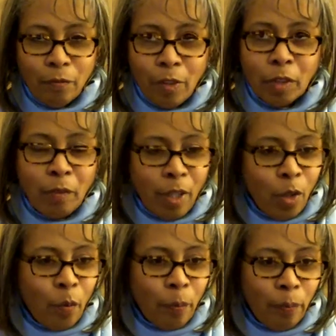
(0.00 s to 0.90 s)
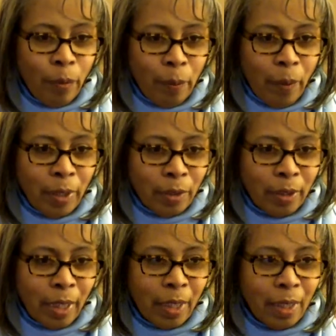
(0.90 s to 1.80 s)
First of all, I hope people
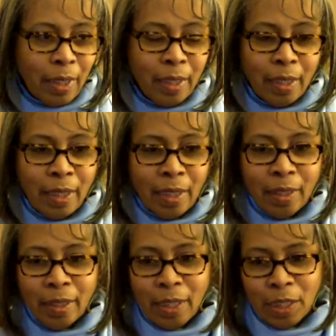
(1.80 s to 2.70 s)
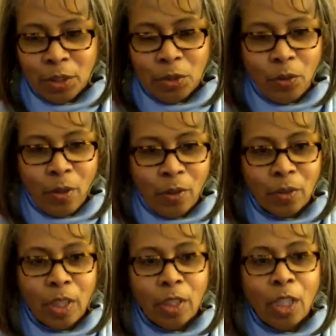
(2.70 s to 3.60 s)
understand the historical,
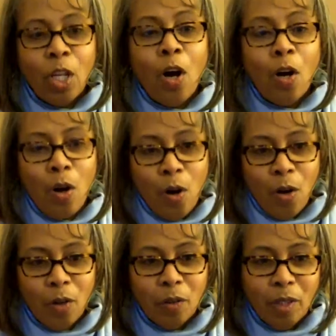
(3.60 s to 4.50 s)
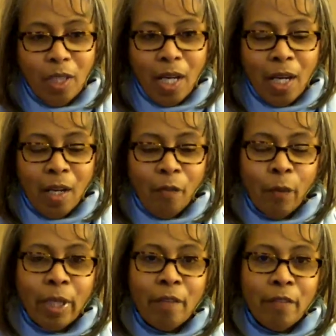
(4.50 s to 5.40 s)
the long haul.
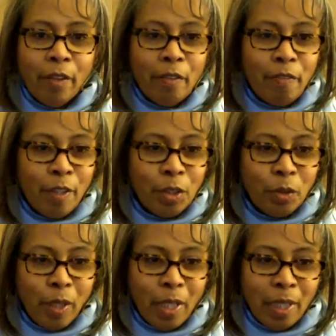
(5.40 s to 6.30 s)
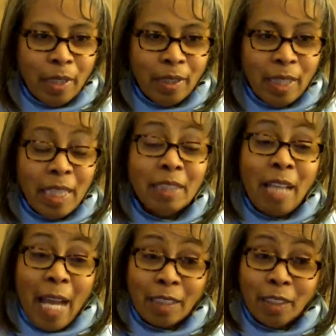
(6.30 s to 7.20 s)
We get very frustrated. It is
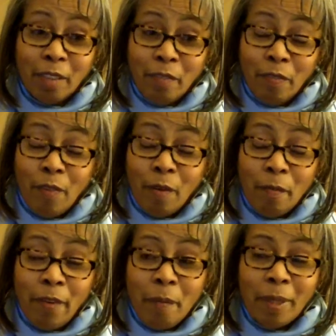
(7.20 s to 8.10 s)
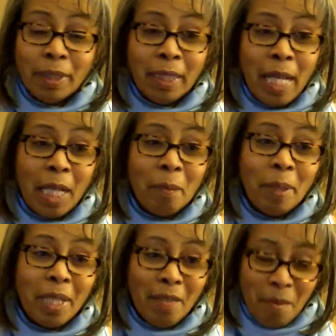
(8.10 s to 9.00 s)
actually very much an
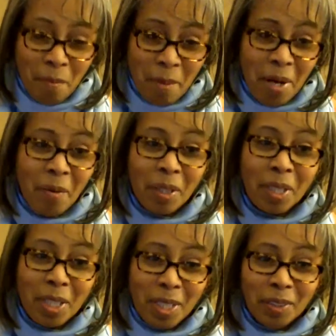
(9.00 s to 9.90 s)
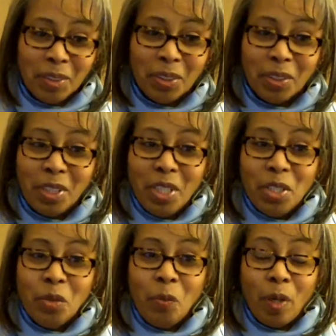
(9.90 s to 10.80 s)
element of American culture
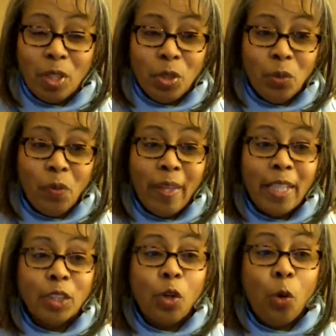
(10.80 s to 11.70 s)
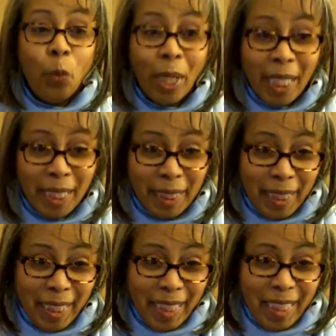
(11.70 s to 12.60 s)
to want to do things
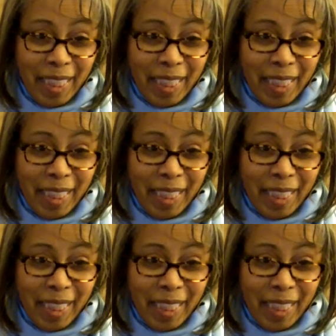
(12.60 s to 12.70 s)
quickly.